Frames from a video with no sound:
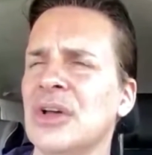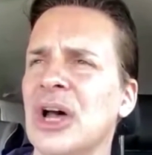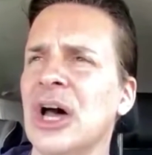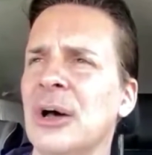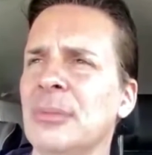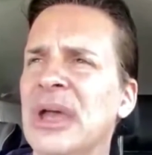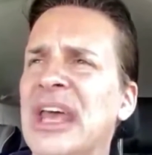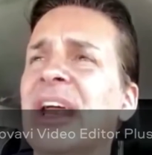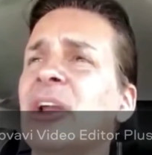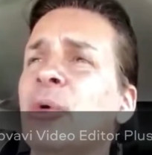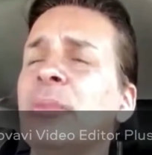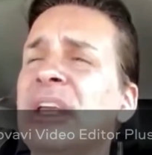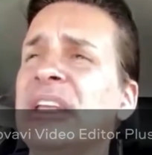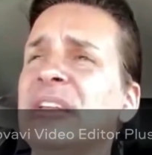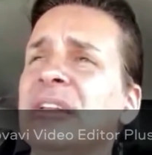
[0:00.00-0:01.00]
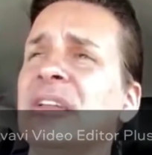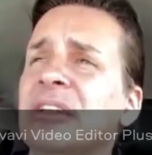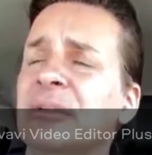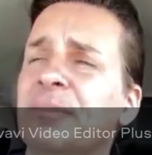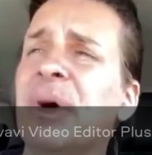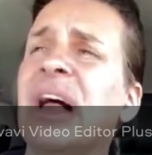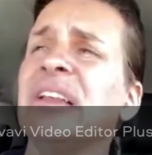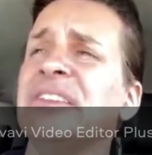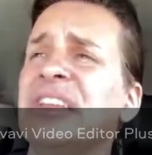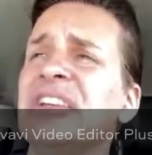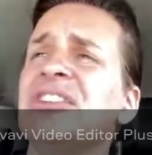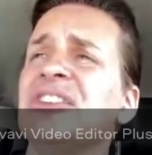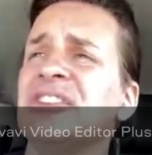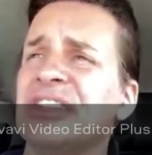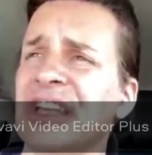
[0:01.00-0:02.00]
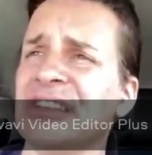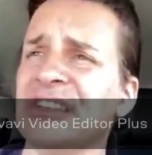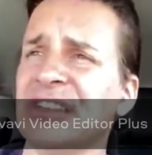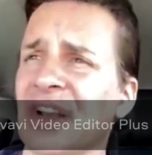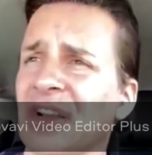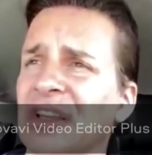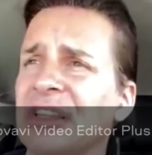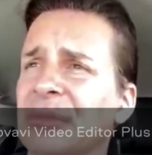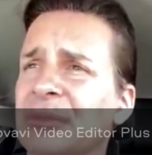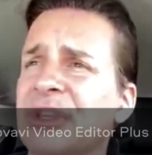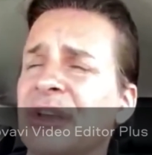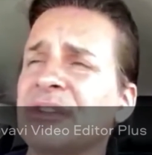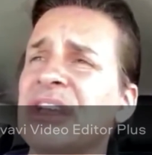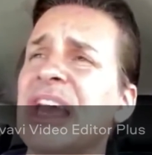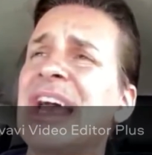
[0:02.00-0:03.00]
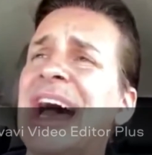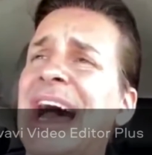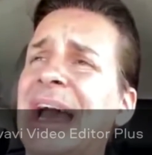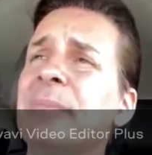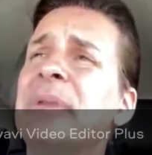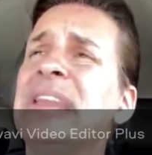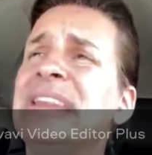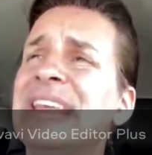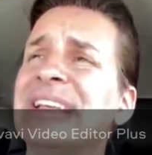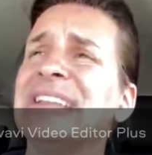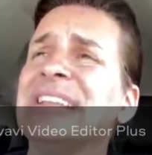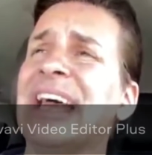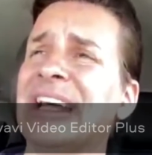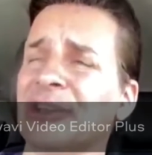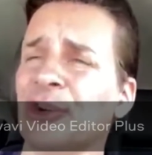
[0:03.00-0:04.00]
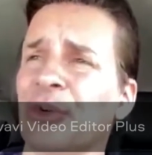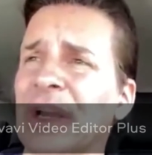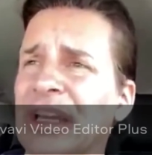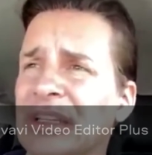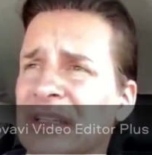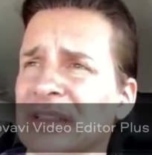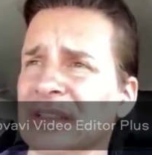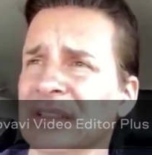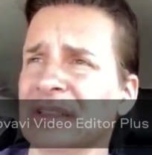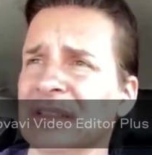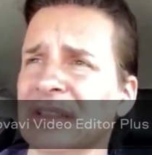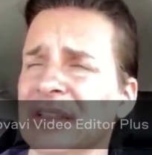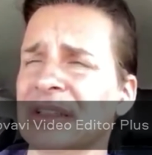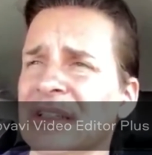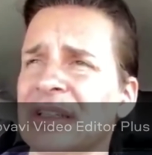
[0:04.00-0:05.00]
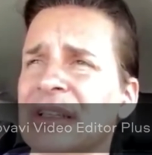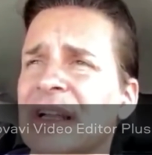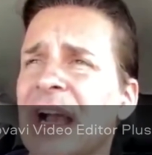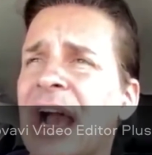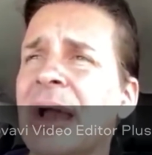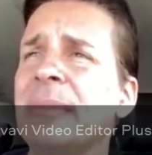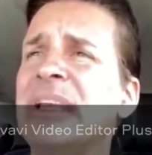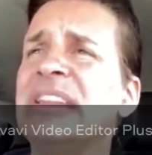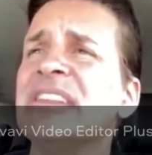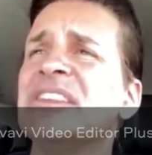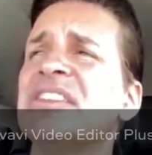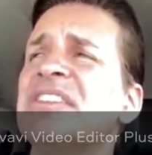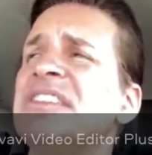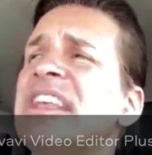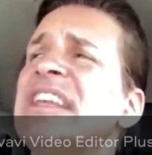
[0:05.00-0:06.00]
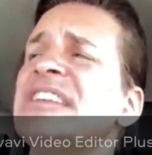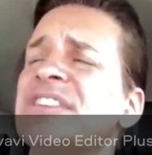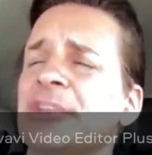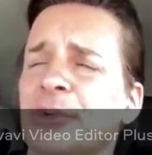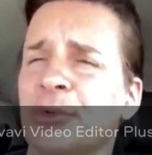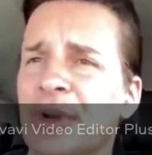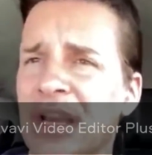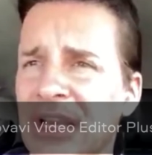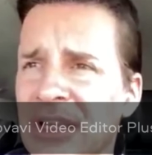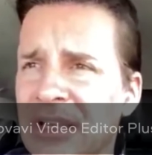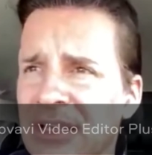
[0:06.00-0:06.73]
And I don't mean politicians necessarily themselves. I mean the electorate. I mean the citizenry.